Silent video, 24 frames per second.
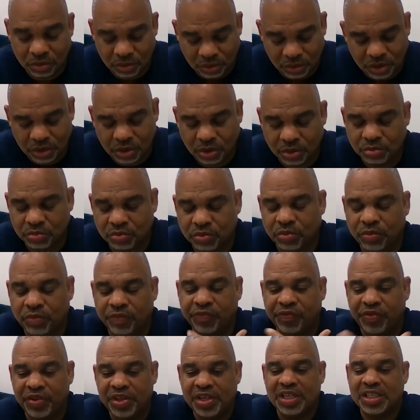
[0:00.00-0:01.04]
you know,
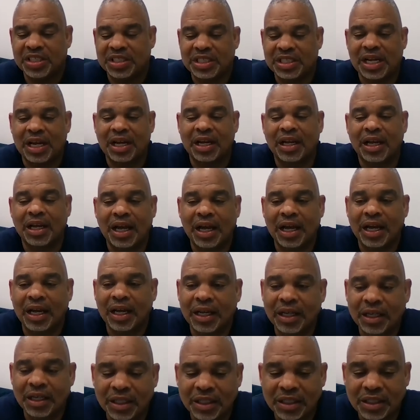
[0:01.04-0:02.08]
finished, I, I
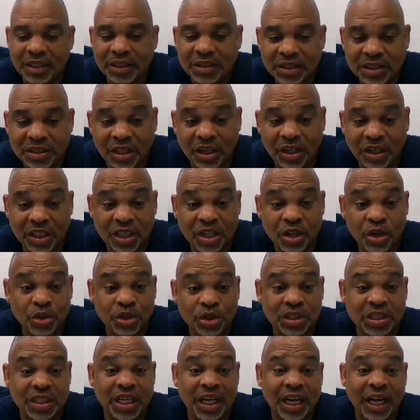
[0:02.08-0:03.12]
uh, started
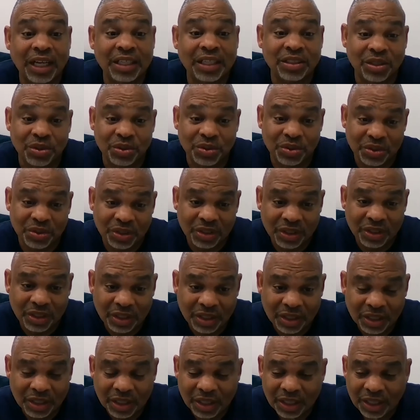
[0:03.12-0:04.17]
coaching in high school,
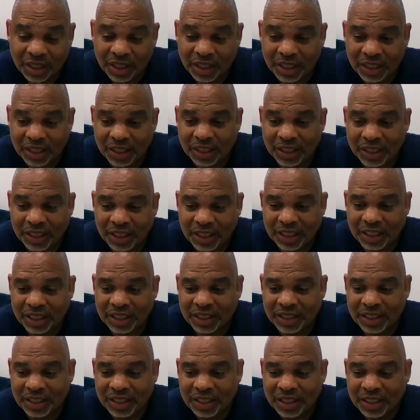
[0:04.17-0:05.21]
uh,
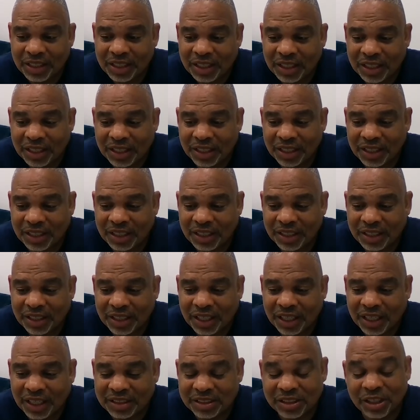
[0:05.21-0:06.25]
and uh,
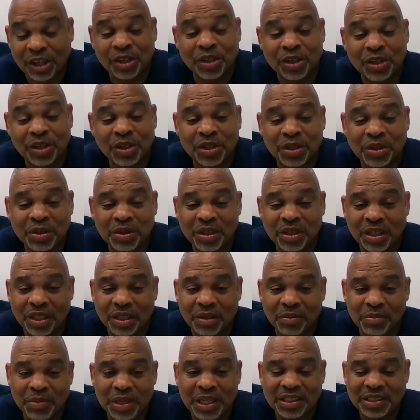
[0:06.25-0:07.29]
I started on
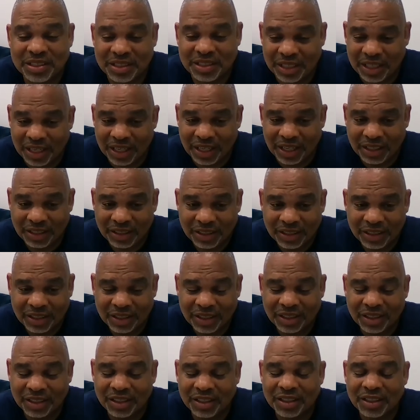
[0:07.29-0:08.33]
the men's side,
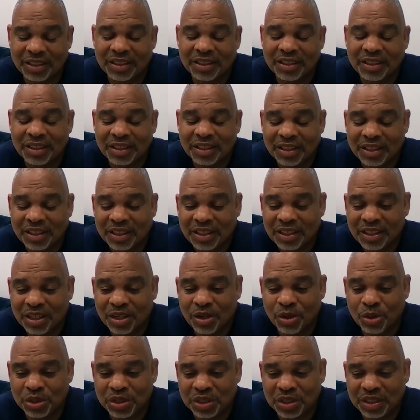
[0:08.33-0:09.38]

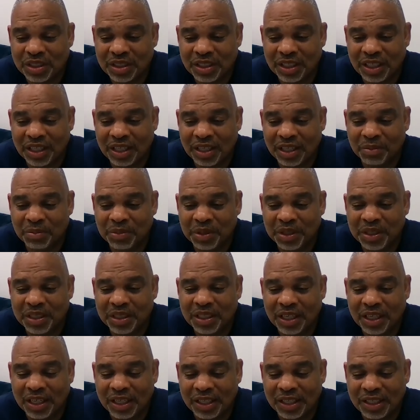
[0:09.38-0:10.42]
coaching them. And
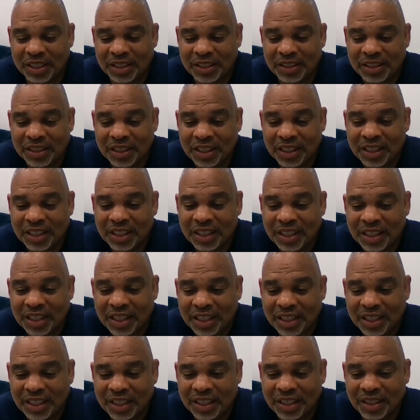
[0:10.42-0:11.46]

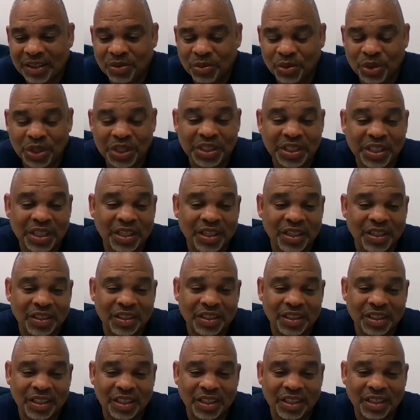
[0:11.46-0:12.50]
one
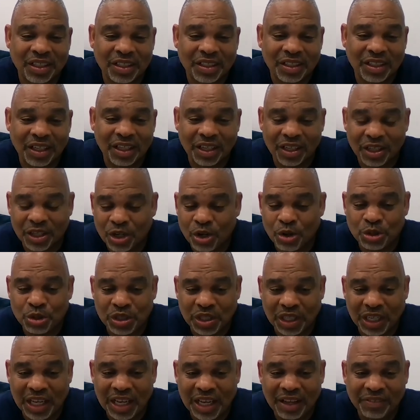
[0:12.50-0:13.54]
year, a coach
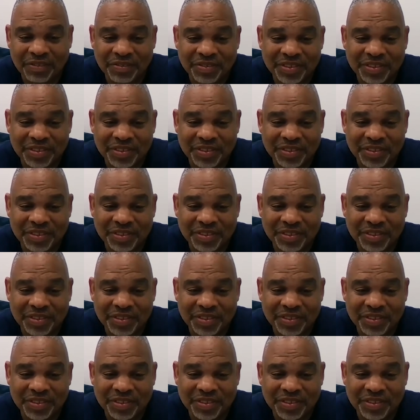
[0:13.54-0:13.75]
left,